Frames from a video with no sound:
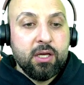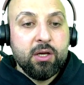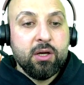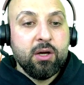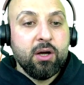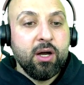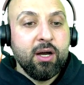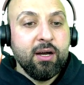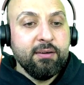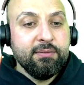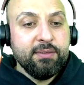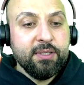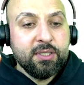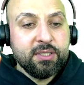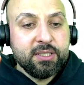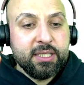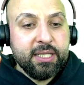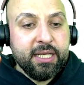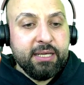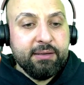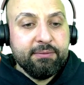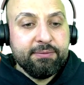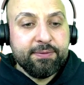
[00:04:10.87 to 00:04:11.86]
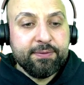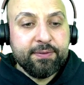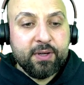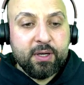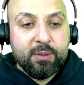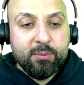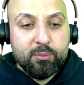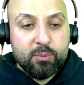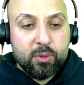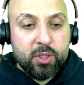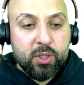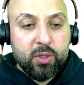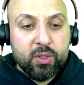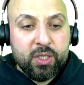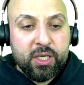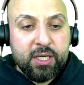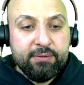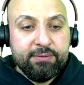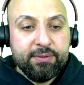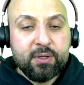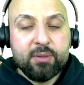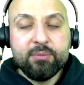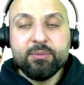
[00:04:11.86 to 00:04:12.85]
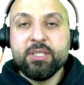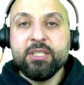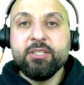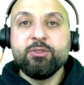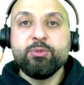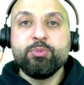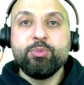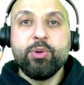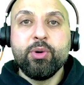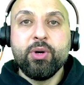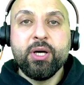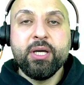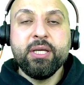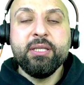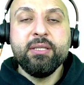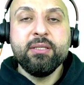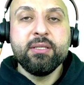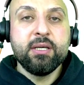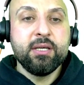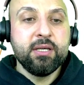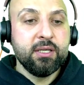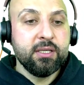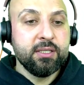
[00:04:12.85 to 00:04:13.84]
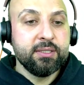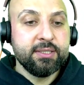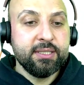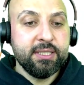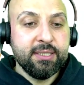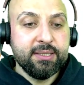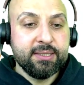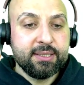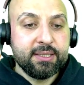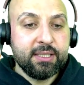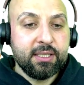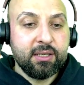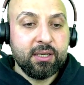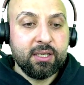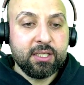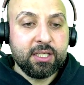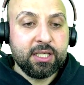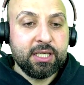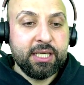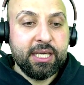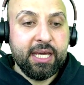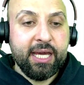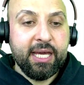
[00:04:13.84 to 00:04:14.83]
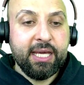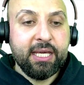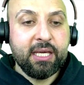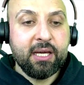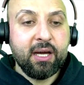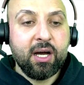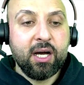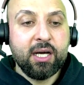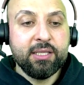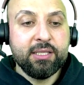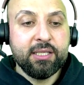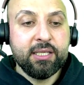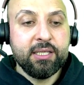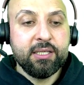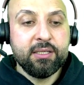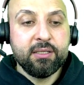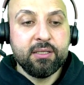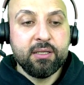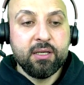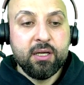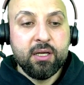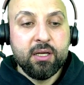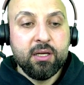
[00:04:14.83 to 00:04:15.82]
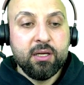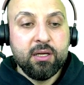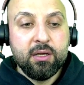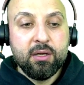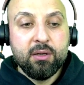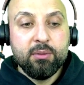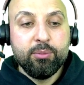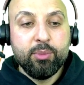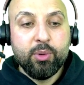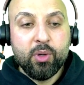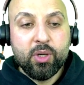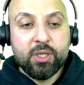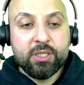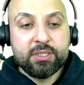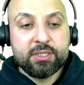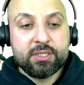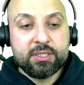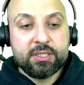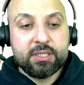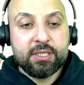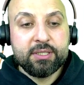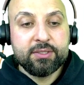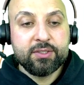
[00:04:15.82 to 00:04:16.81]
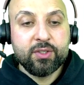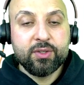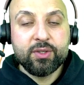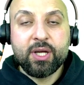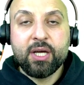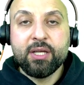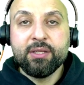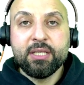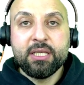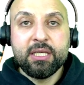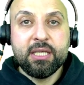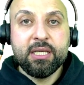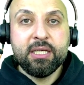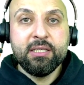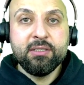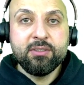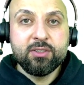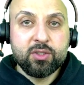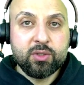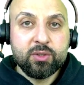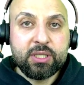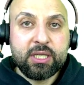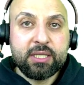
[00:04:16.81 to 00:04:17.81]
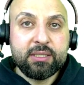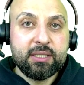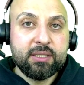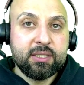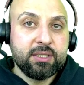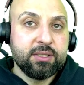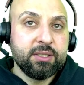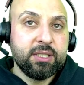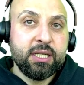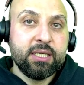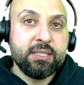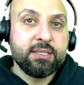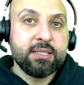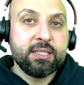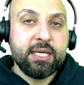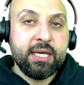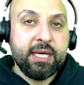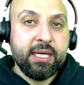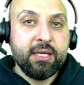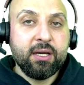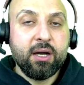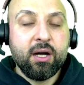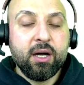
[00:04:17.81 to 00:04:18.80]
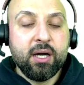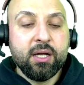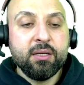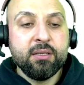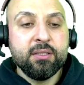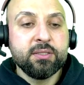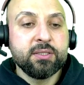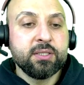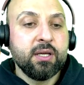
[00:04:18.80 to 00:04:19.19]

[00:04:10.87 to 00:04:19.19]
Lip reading: Obviously, from looking from this point, since there are k other points surrounding it so that it creates k arcs,